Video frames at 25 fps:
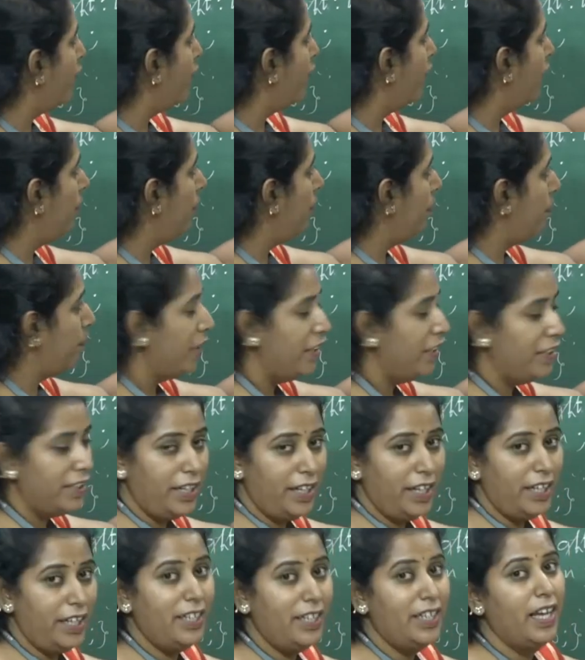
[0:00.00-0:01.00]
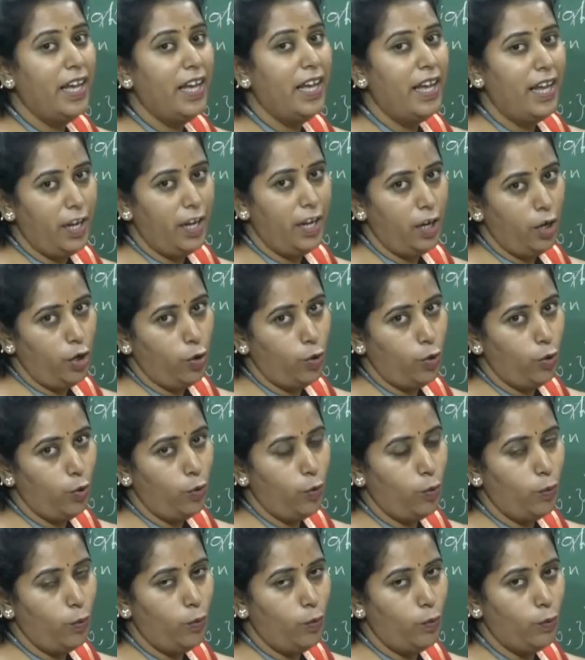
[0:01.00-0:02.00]
it will be printed in
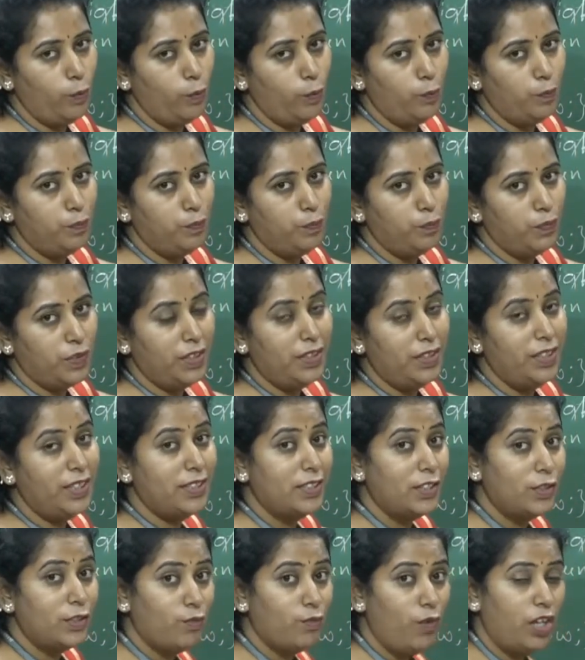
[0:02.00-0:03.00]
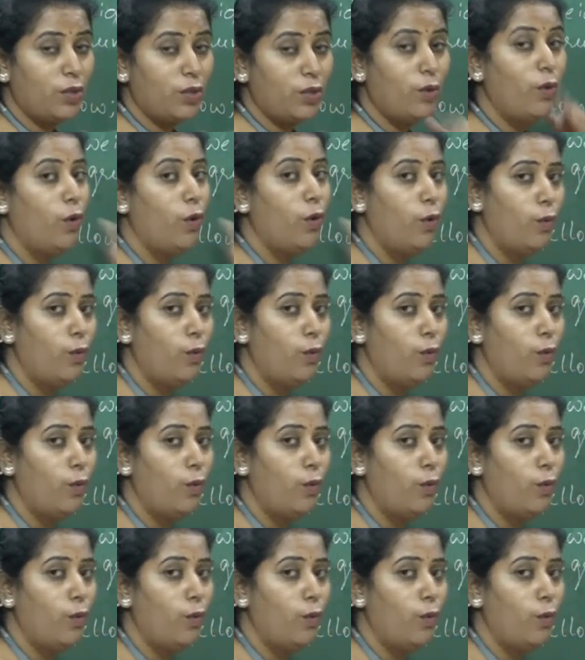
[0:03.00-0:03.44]
yellow. This is what